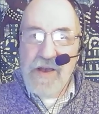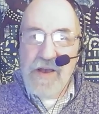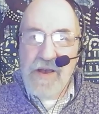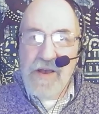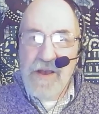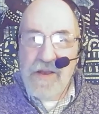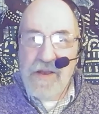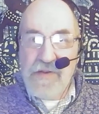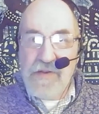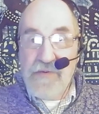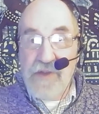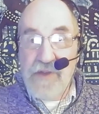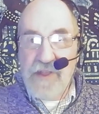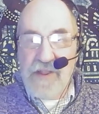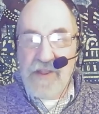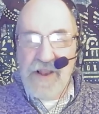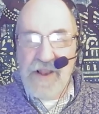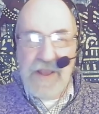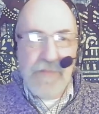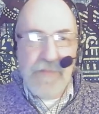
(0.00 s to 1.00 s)
has
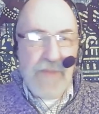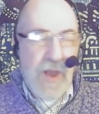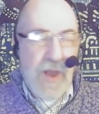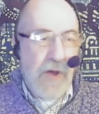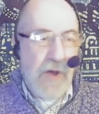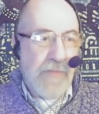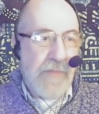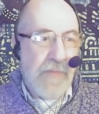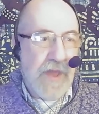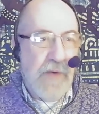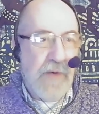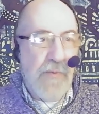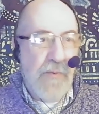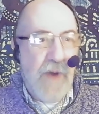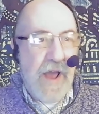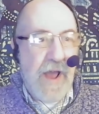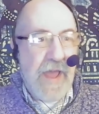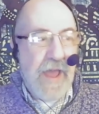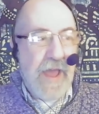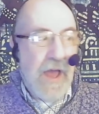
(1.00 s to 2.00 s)
recently blown me
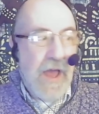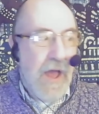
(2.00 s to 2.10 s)
away.